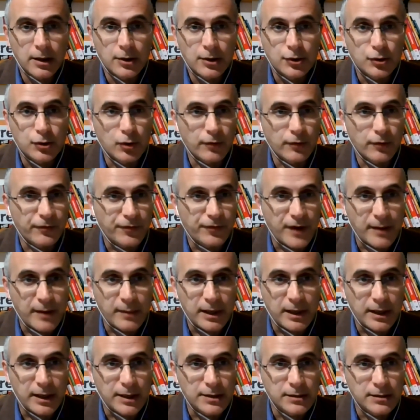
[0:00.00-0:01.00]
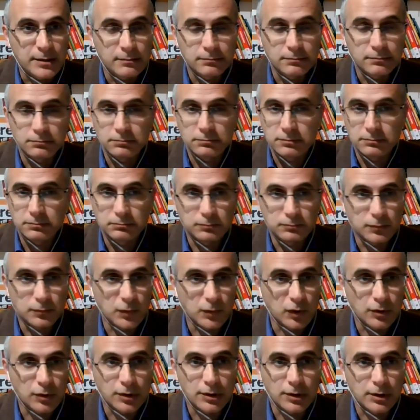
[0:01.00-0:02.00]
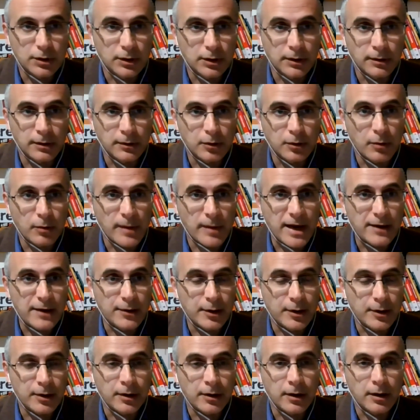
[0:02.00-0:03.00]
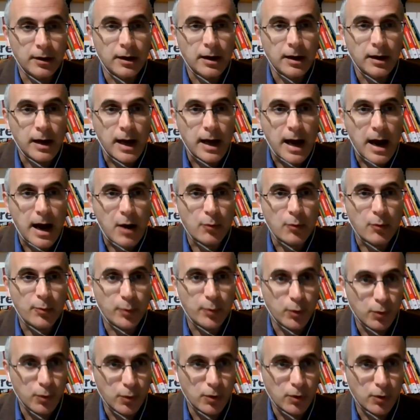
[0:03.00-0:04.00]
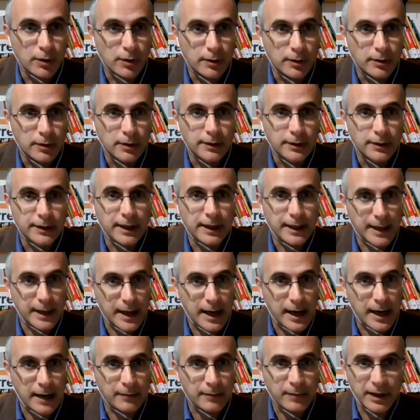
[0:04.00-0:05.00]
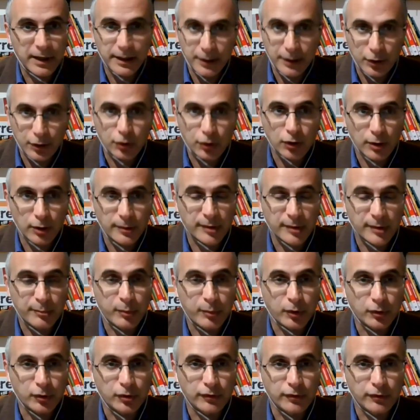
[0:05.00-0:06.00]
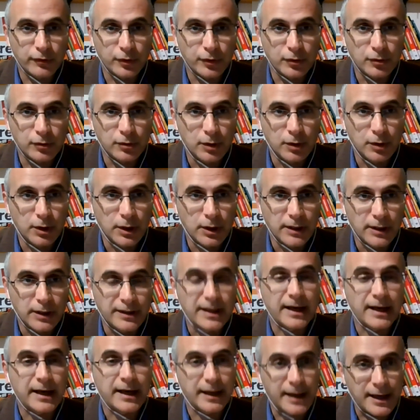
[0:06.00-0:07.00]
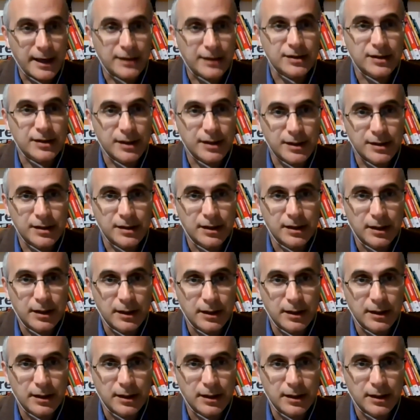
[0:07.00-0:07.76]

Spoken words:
So families, no matter how poor they are by an economic point of view, they can access